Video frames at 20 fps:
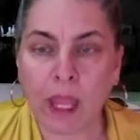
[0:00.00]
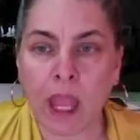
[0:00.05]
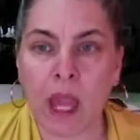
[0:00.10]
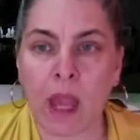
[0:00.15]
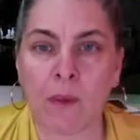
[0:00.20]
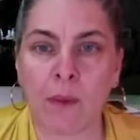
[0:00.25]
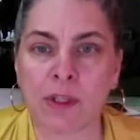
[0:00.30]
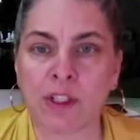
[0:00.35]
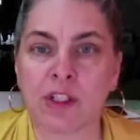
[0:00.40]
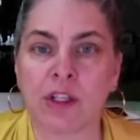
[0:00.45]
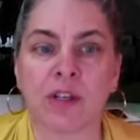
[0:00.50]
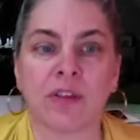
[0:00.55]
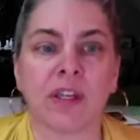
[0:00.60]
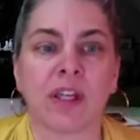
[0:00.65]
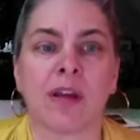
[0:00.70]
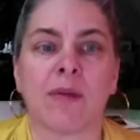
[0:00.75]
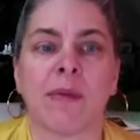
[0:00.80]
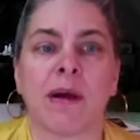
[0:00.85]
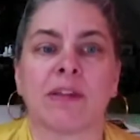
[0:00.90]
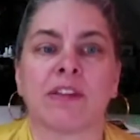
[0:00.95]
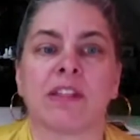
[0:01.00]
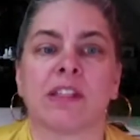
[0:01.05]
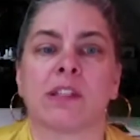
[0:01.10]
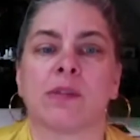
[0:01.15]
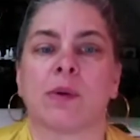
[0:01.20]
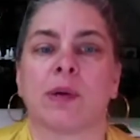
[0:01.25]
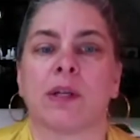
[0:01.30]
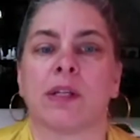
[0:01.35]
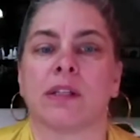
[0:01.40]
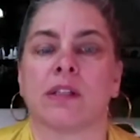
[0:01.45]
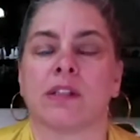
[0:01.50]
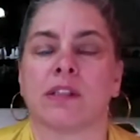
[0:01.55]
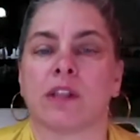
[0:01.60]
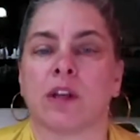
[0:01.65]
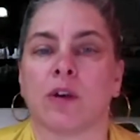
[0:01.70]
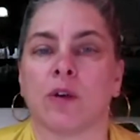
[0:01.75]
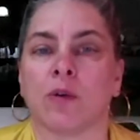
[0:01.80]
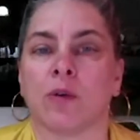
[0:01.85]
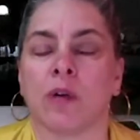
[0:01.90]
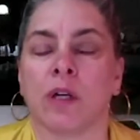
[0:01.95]
I want you to think about this one.
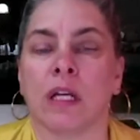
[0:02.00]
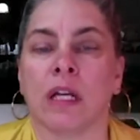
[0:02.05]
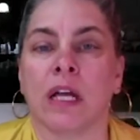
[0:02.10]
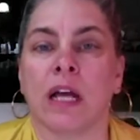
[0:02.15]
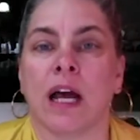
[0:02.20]
So